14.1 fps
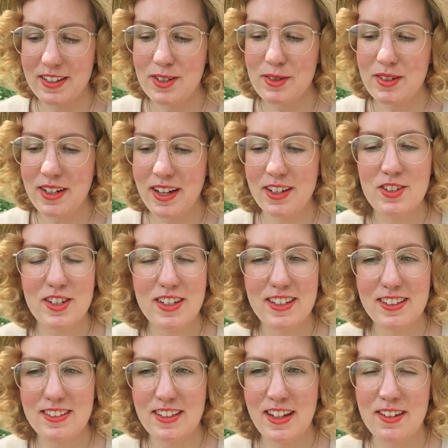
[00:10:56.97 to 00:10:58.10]
you touch
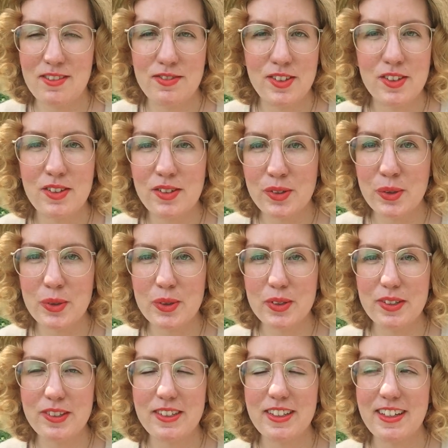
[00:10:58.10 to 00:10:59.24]
it and it feels
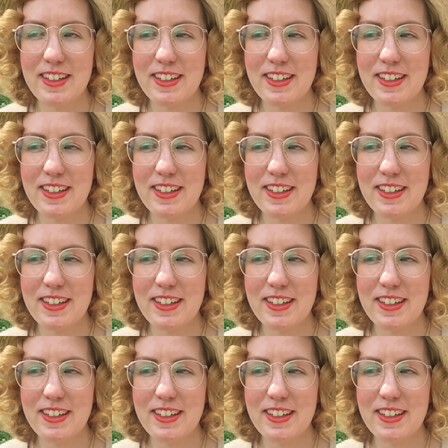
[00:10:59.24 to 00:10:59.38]
cool.